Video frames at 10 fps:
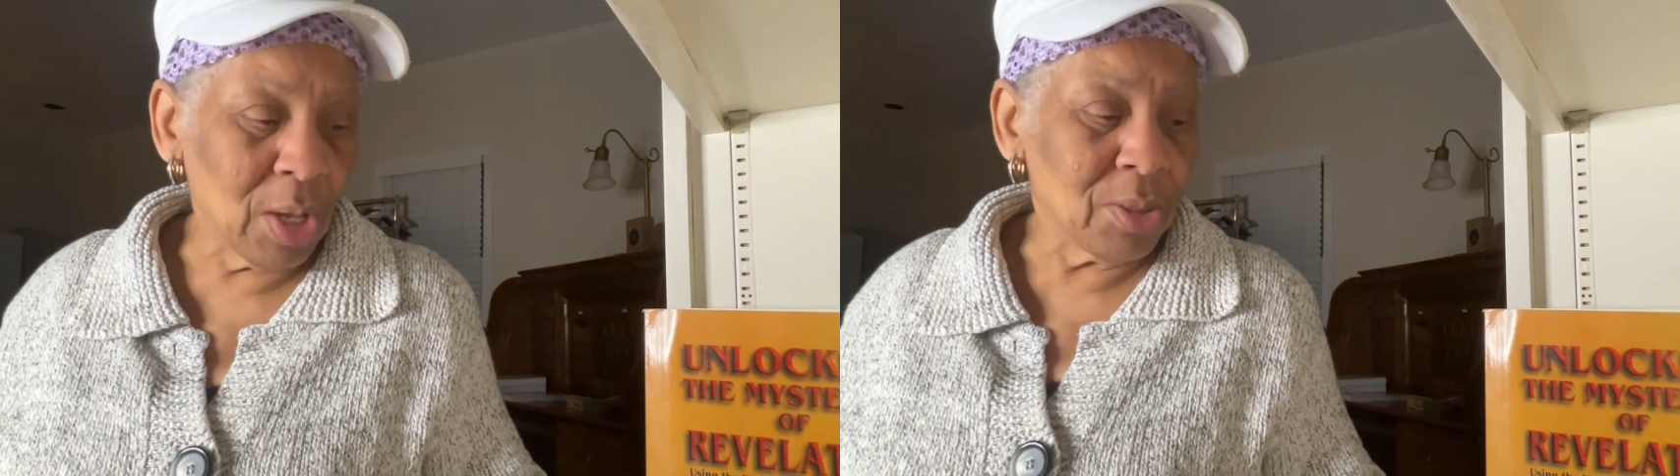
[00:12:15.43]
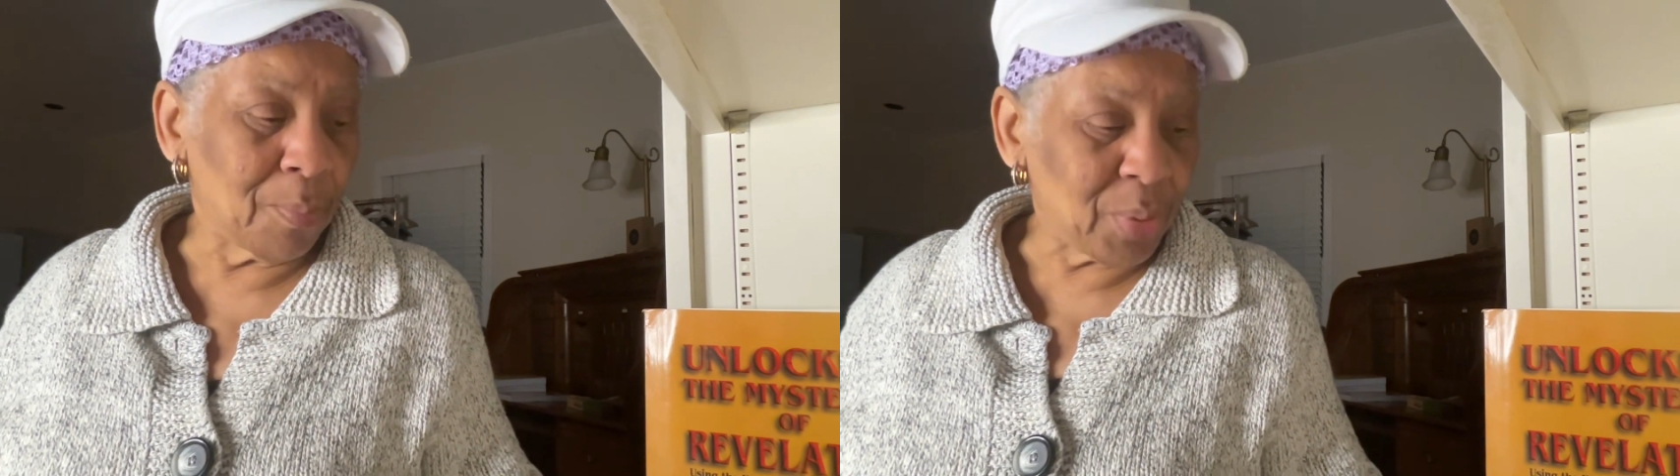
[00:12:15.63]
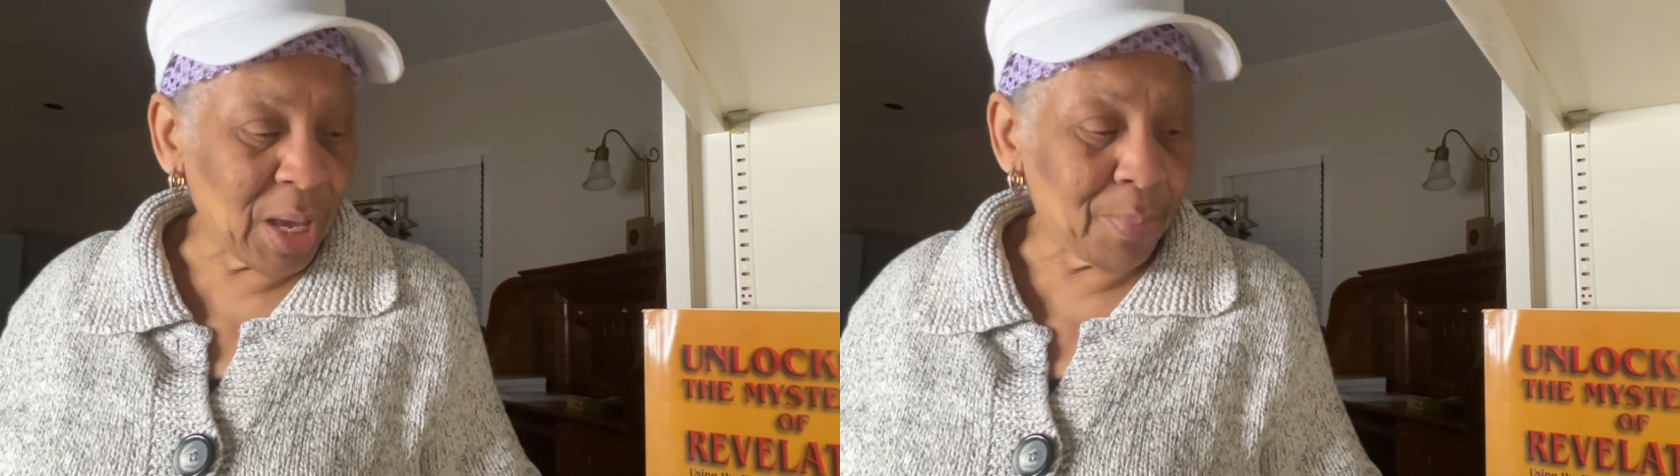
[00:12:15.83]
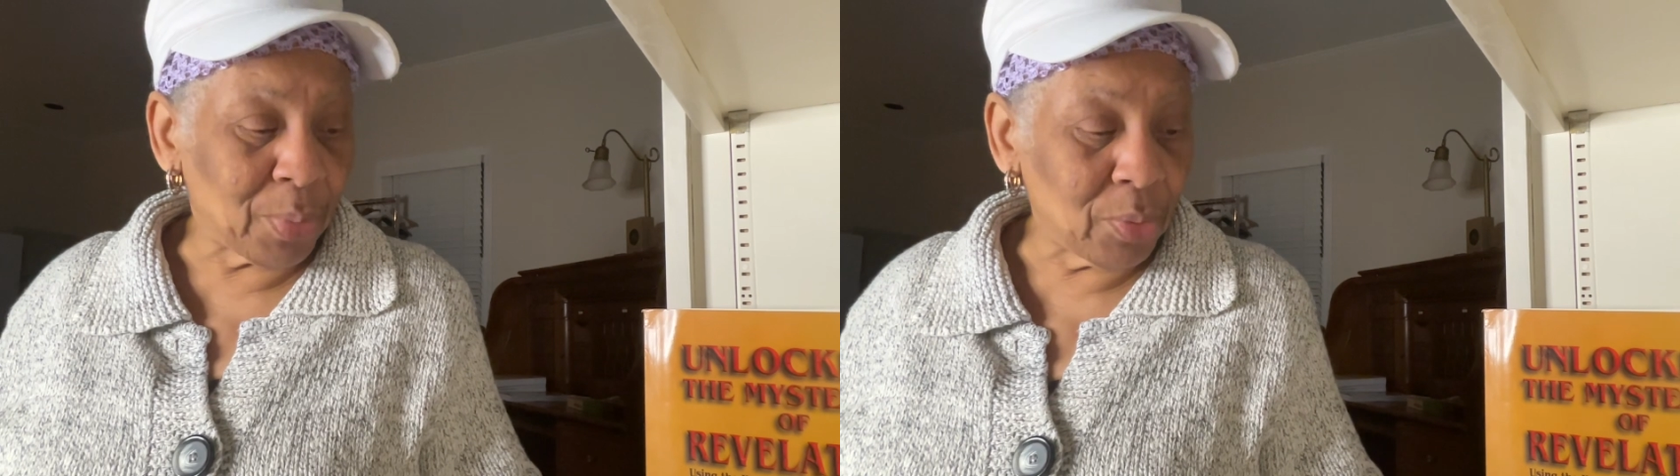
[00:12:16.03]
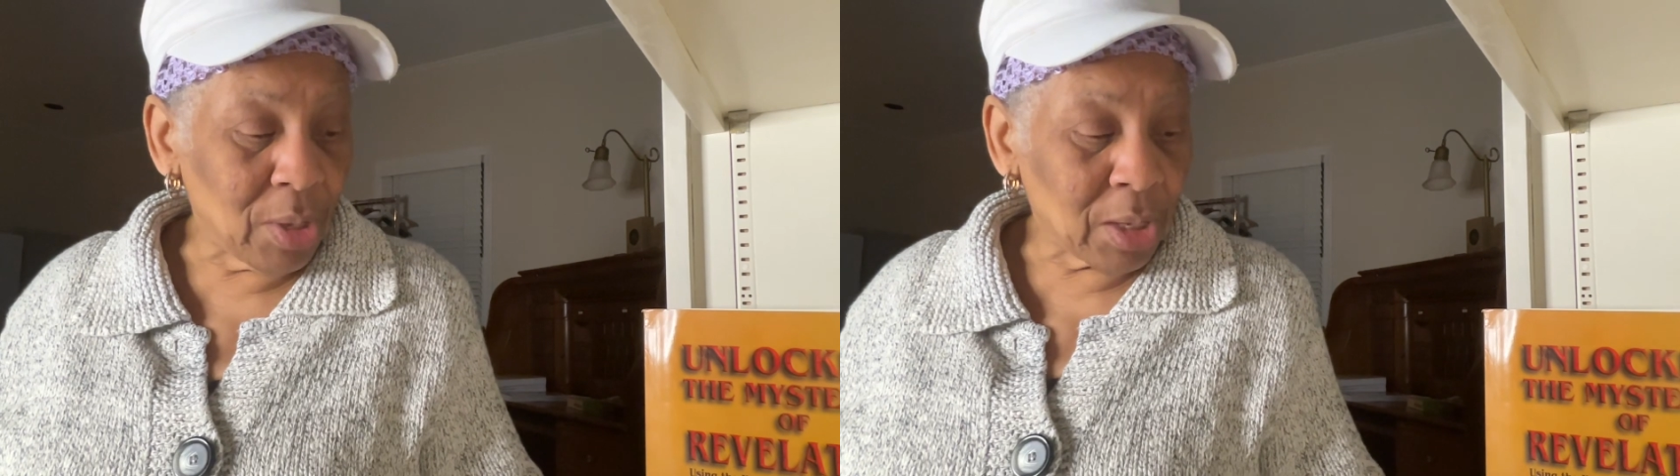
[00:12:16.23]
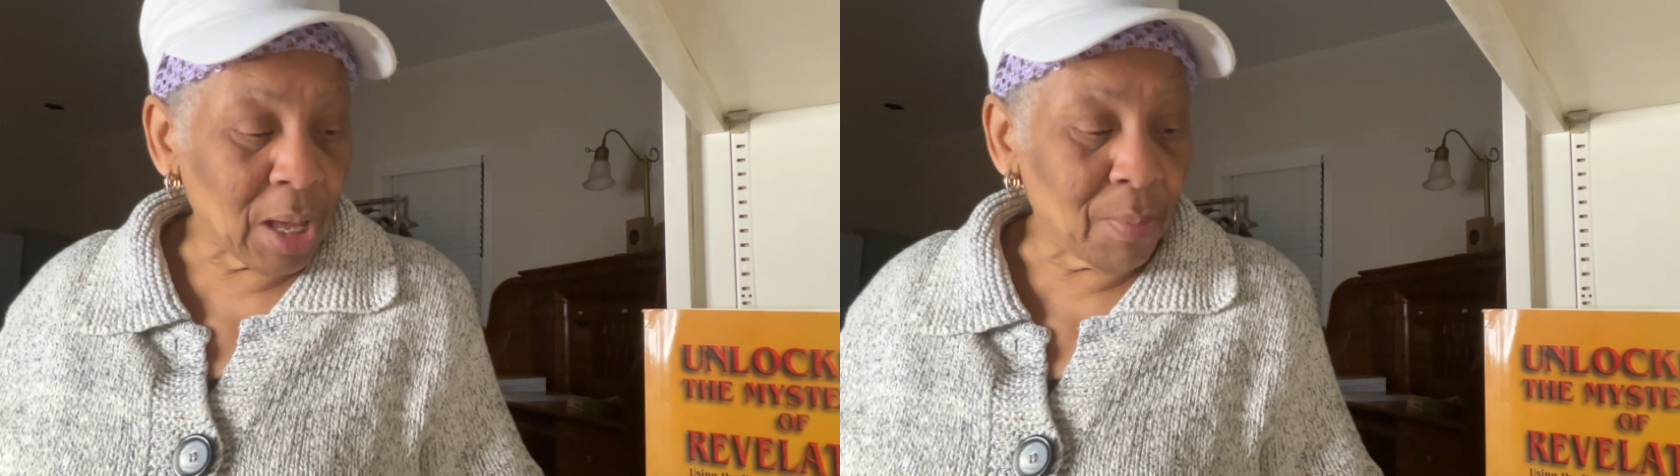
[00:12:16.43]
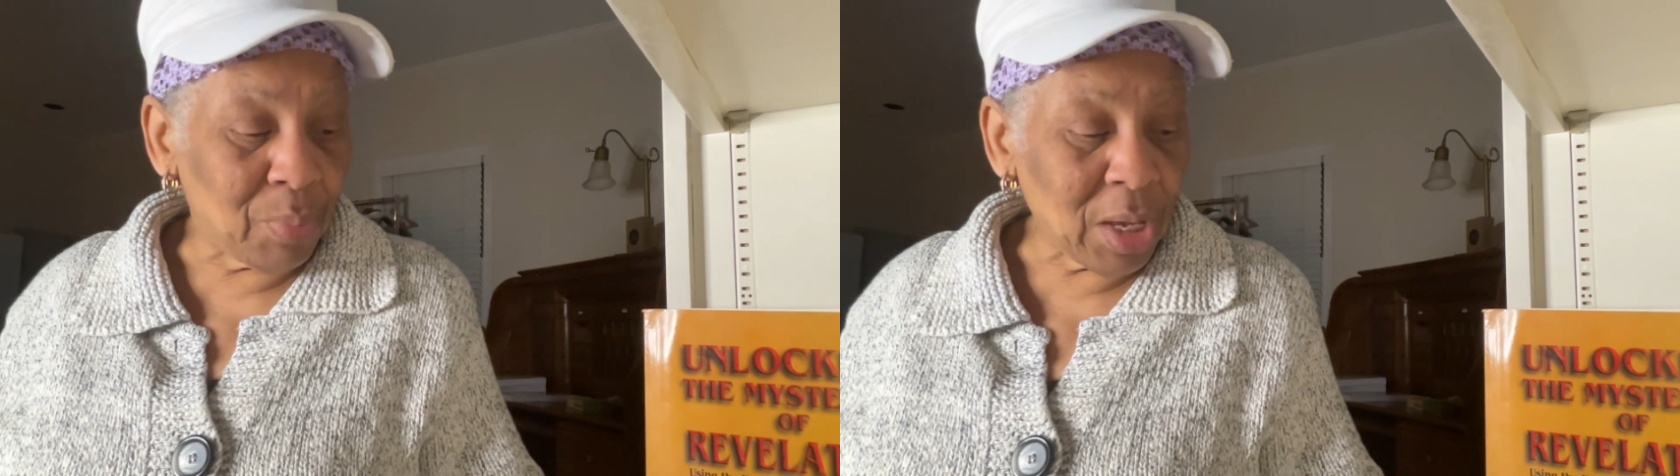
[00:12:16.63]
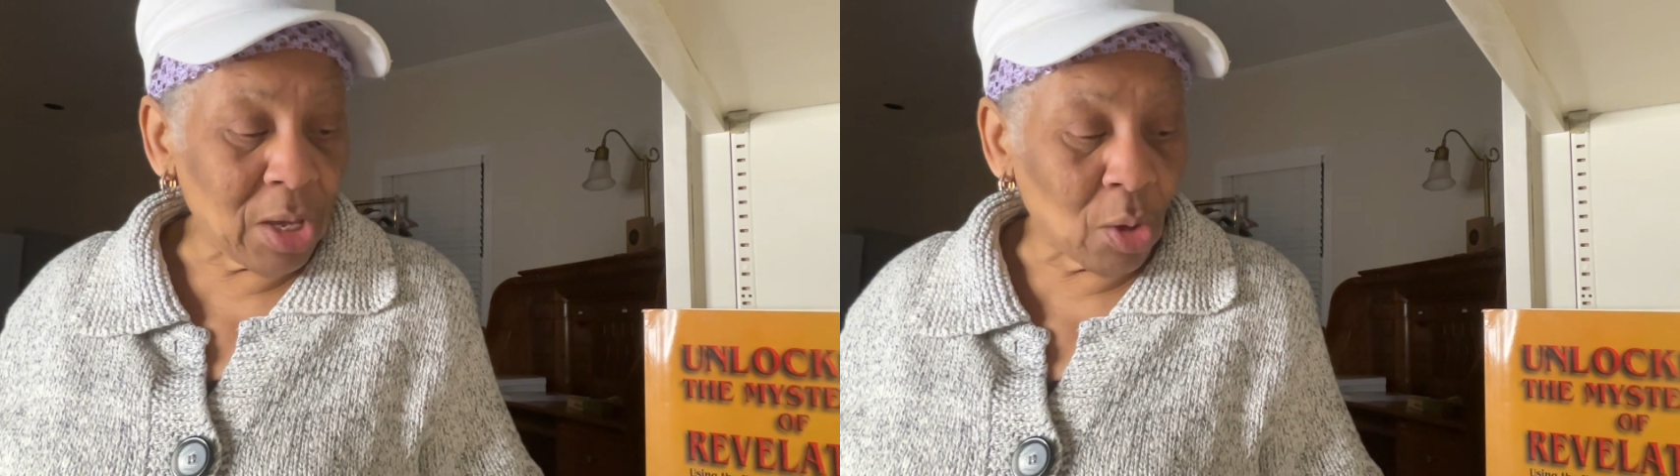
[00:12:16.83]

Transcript: The people can be